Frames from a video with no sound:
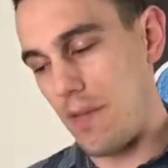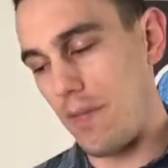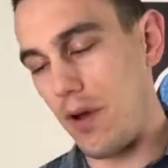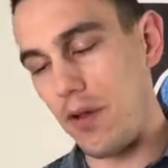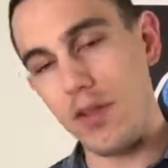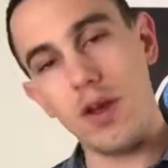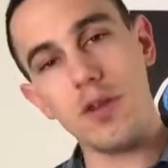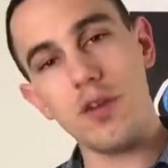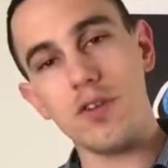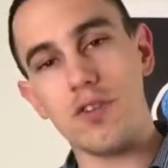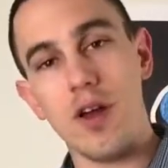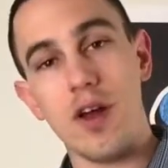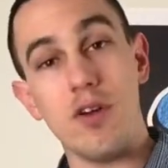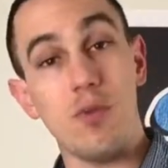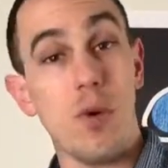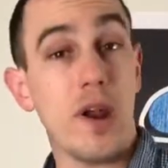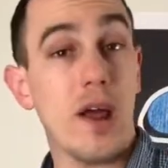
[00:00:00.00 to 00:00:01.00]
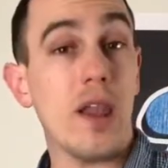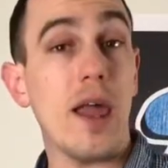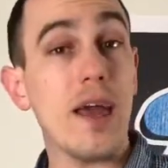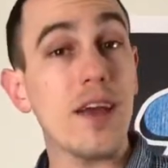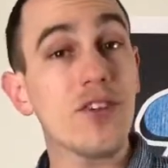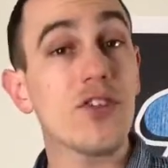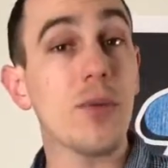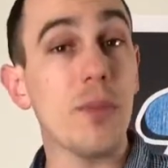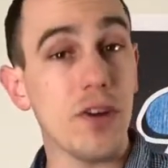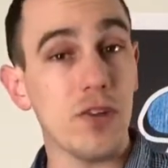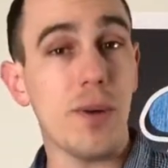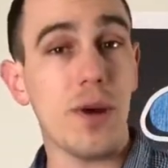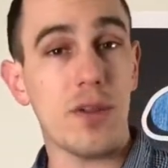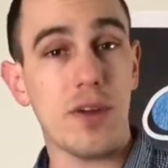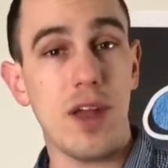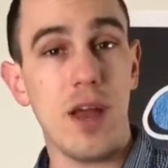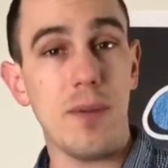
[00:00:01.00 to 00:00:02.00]
on the other side of what I like so much
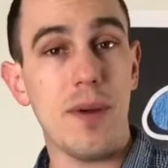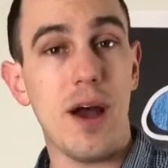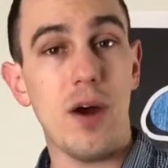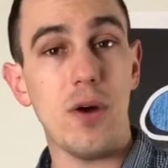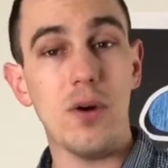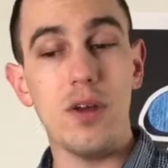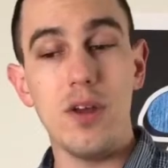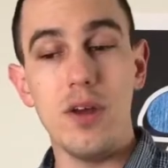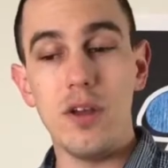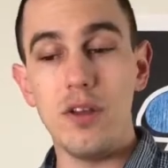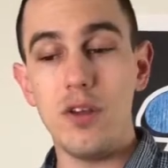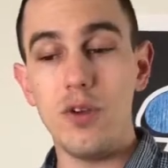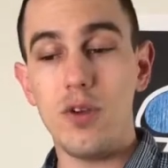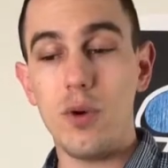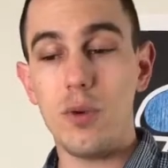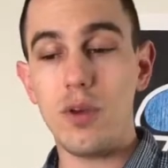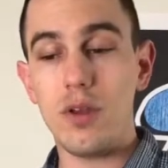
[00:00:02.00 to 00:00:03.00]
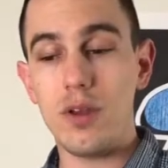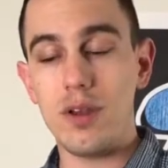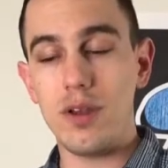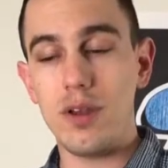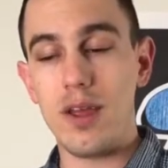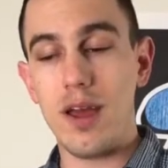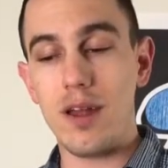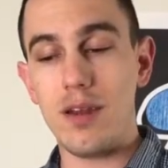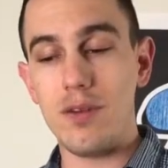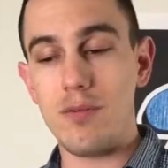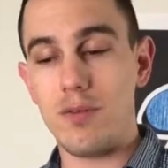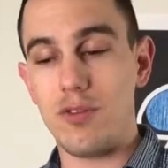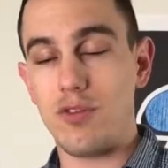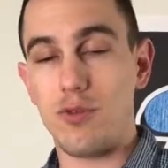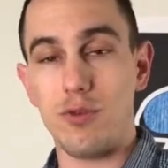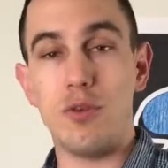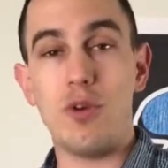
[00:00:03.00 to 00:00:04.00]
about the game, how you don't get
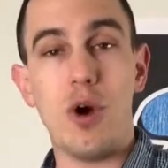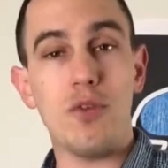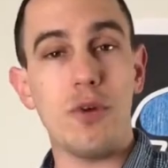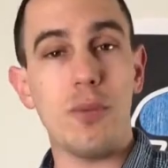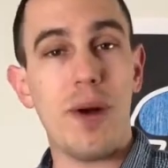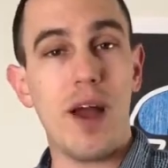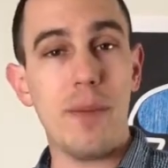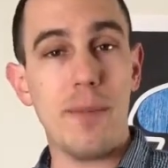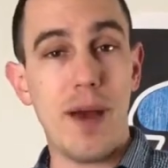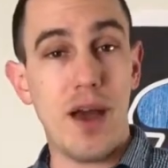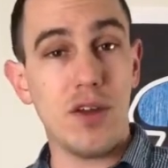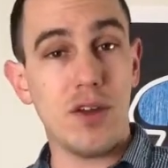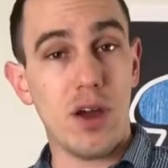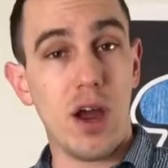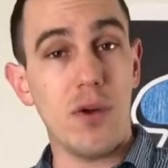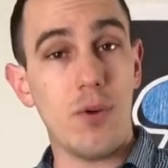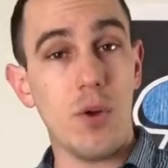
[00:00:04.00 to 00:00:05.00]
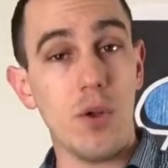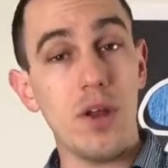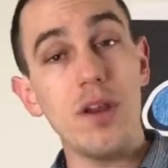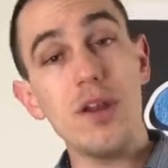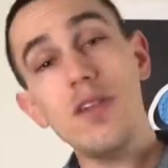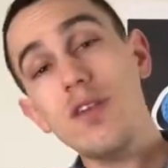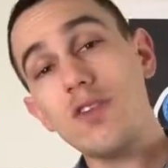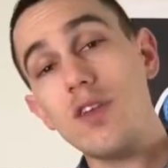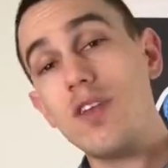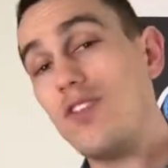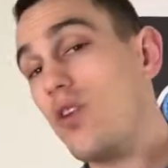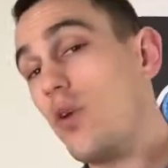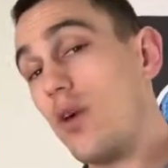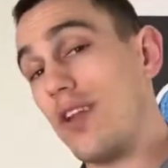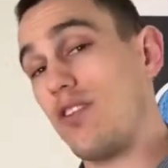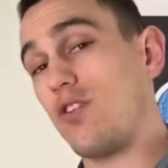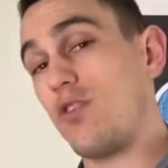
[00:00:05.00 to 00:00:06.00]
screwed over by a bad die roll. And in this case, you
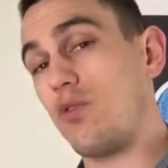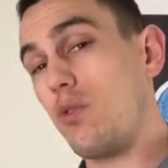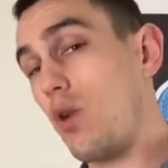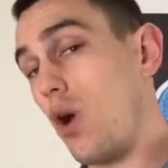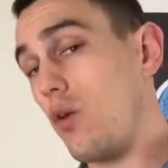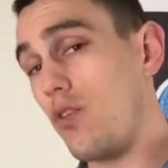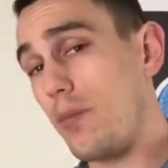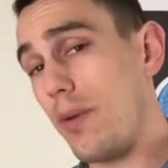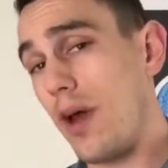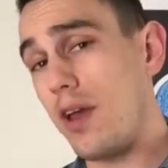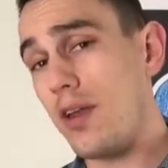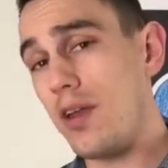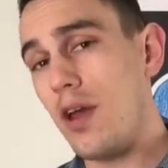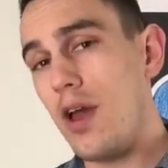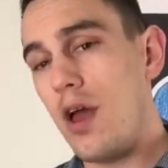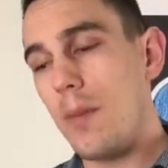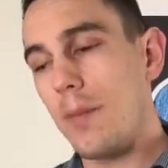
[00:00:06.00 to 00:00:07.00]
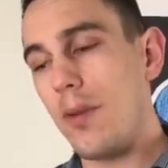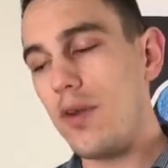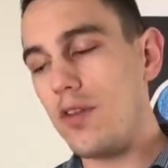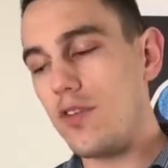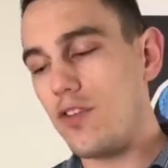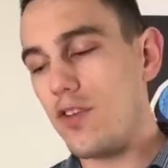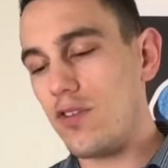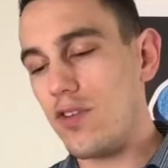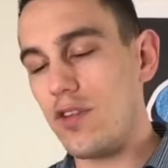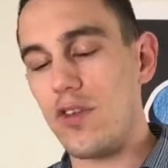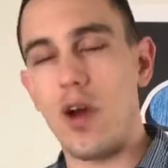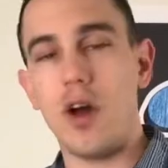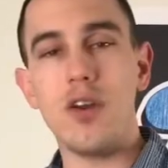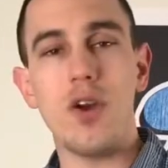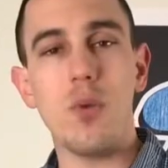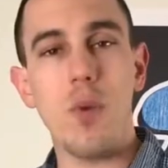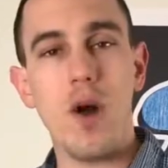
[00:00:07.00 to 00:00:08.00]
don't get screwed over by it, but it's
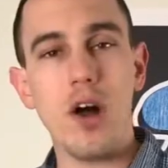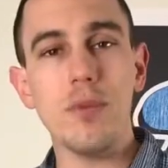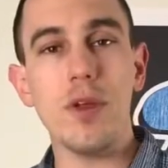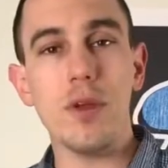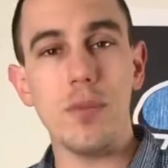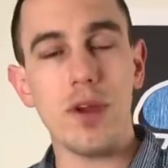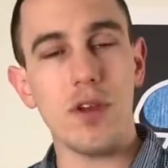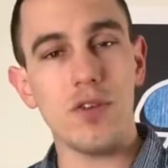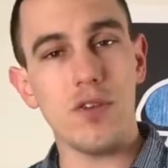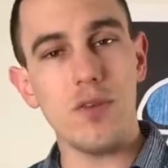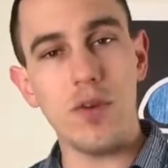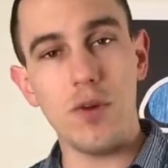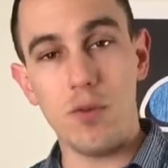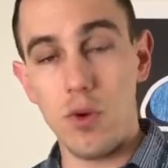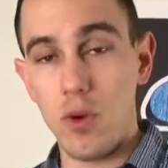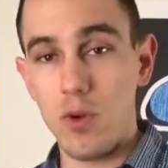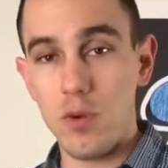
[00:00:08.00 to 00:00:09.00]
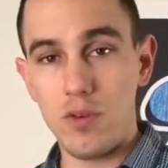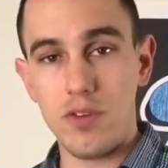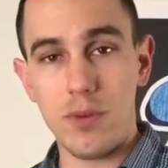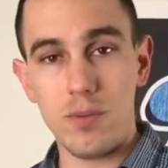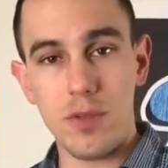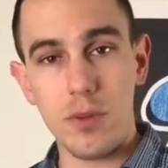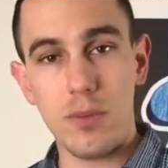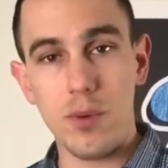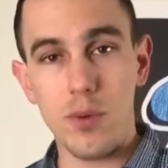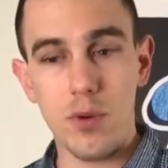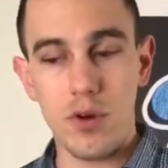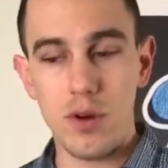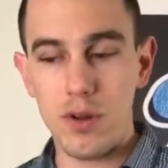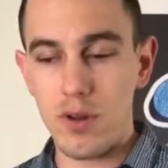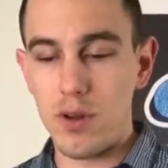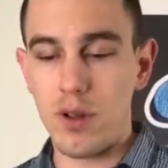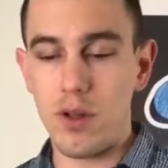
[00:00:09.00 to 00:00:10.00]
underwhelming, because if you roll something
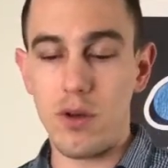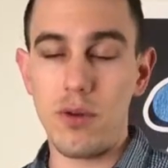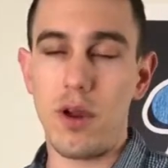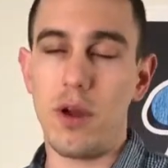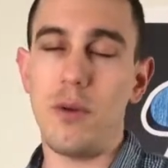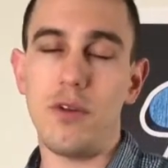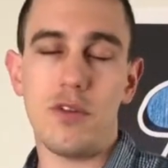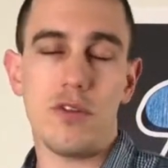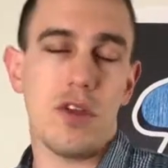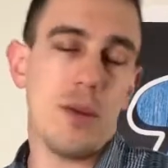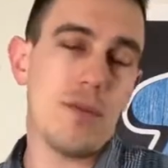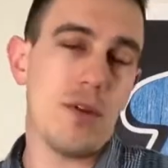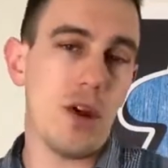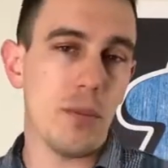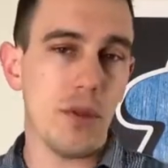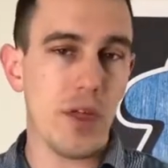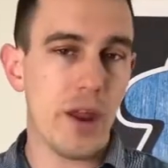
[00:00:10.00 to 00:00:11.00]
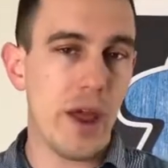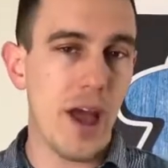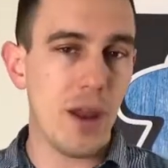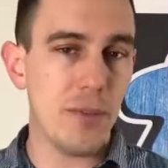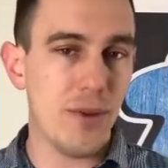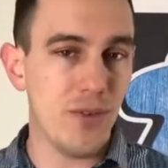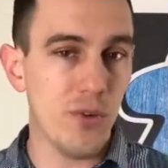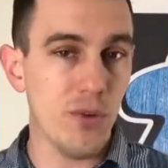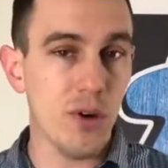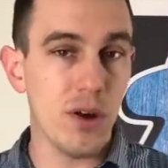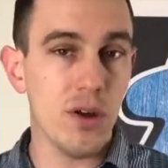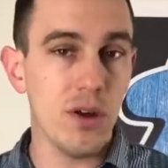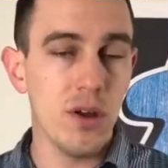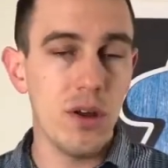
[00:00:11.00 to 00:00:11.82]
poor, and you're like, okay, well, just keep the number that I had before.